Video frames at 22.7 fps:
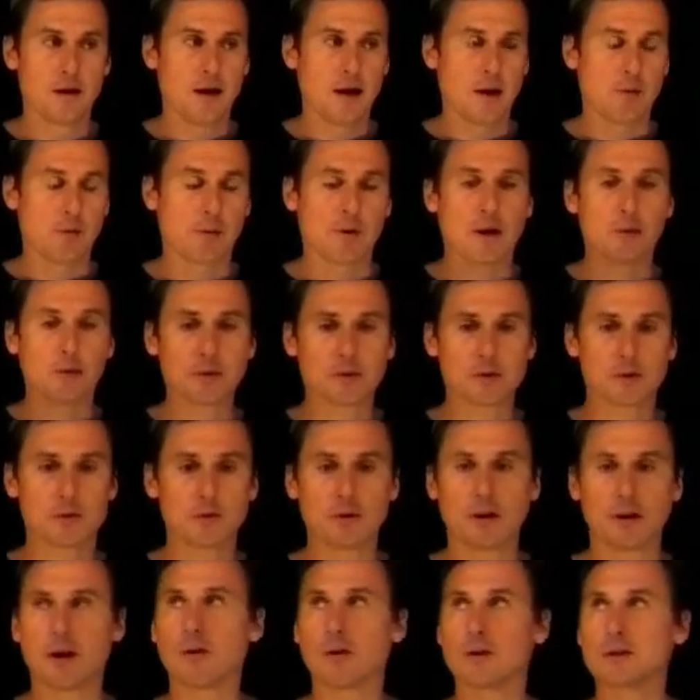What I want to do
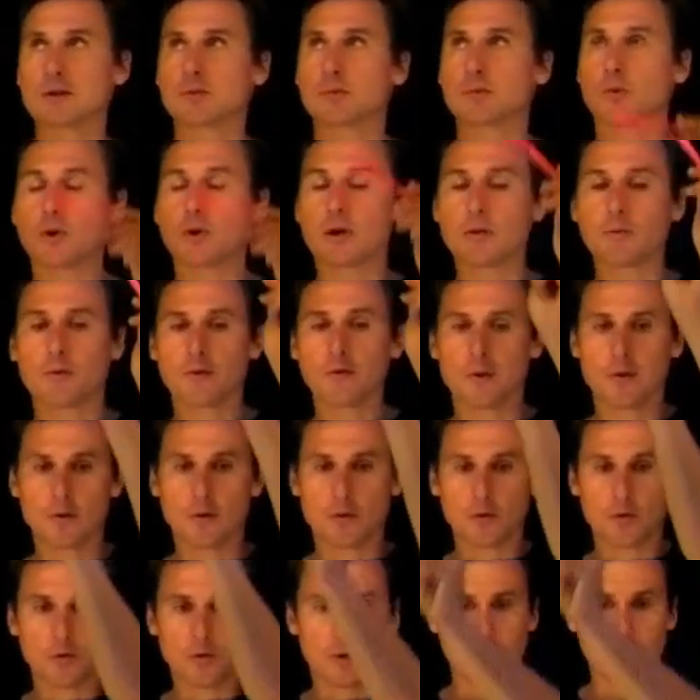now is run with you
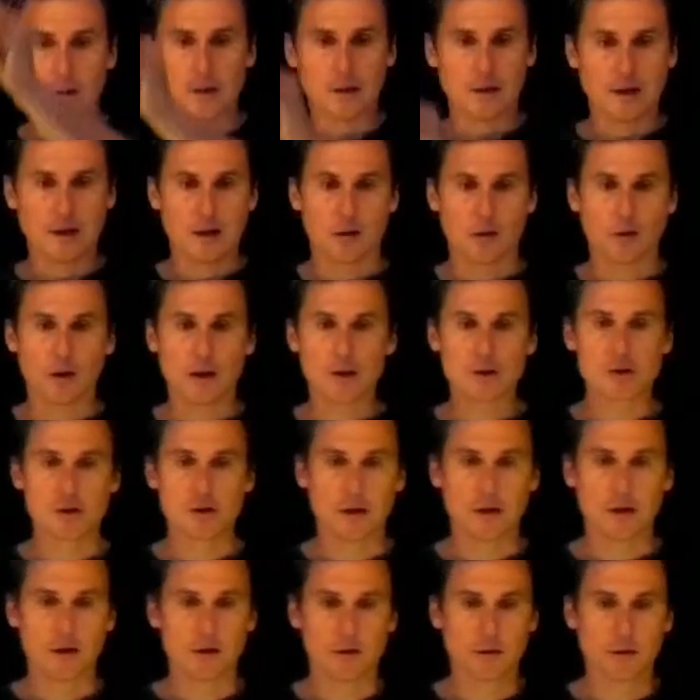through a little calculation
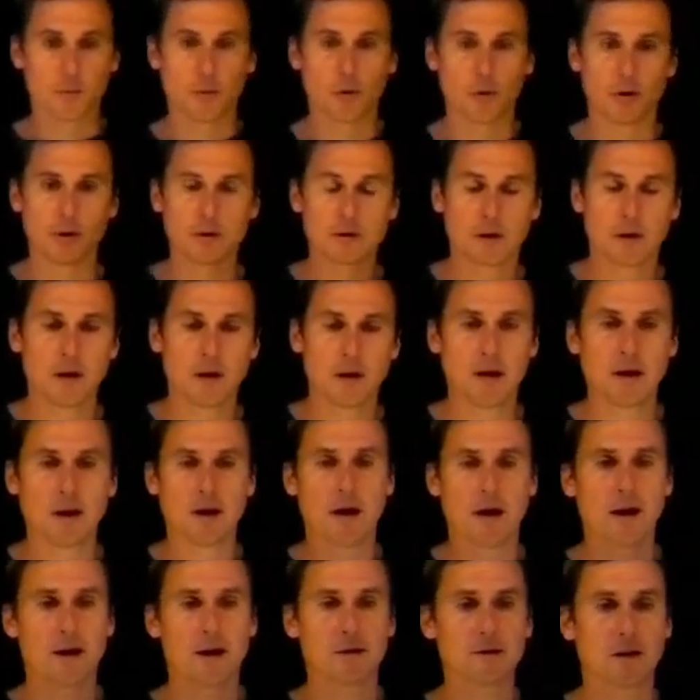here on the board
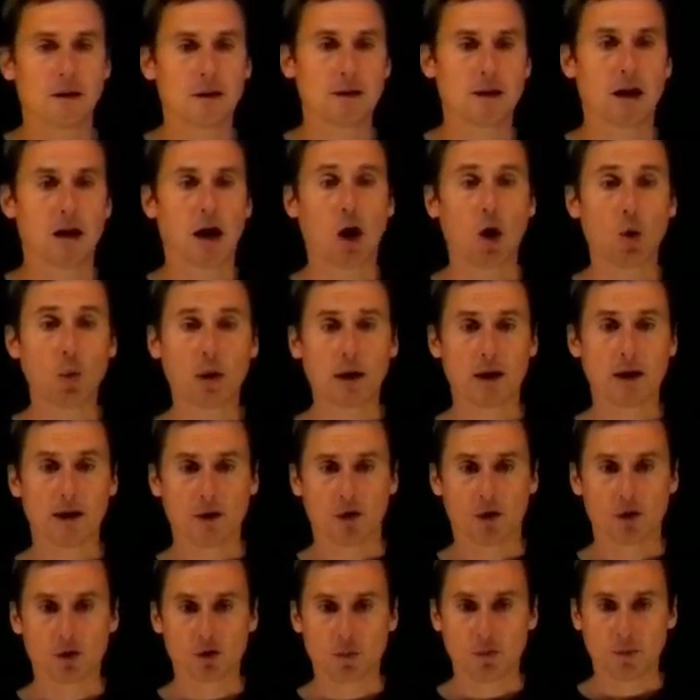and tell you how we can
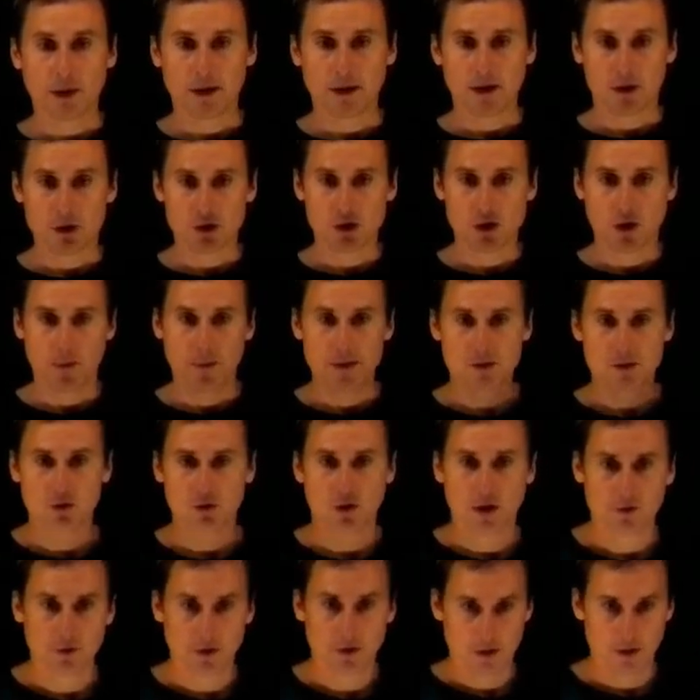automate our job as a
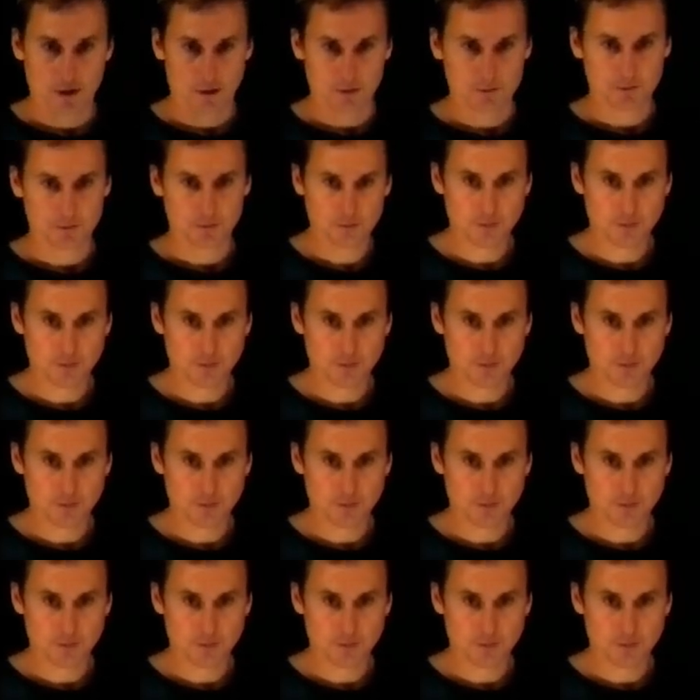driver here.